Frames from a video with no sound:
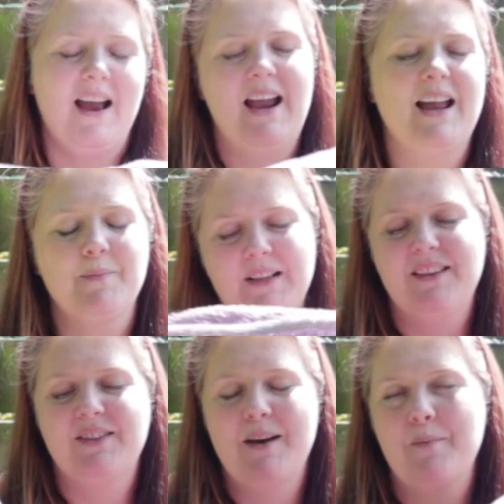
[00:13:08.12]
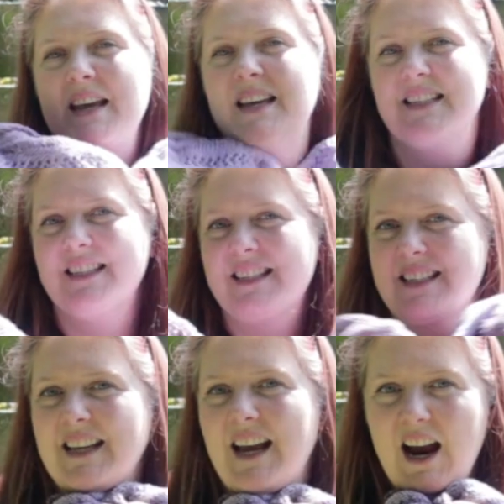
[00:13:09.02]
I am glad that I made
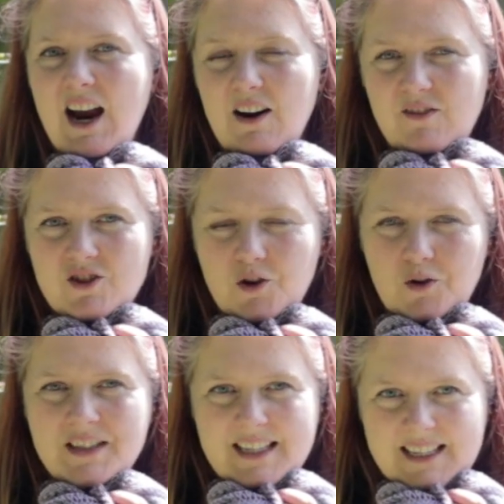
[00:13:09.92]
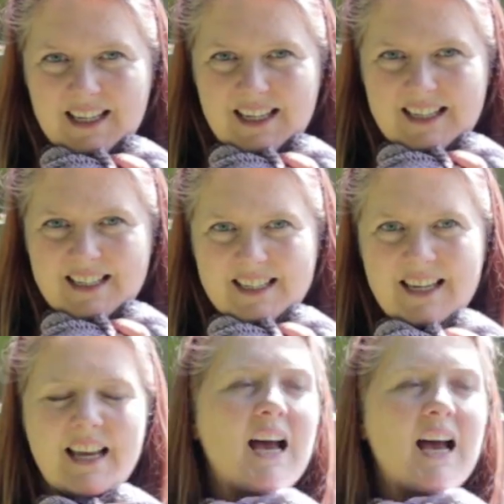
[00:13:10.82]
it. I have enjoyed knitting it.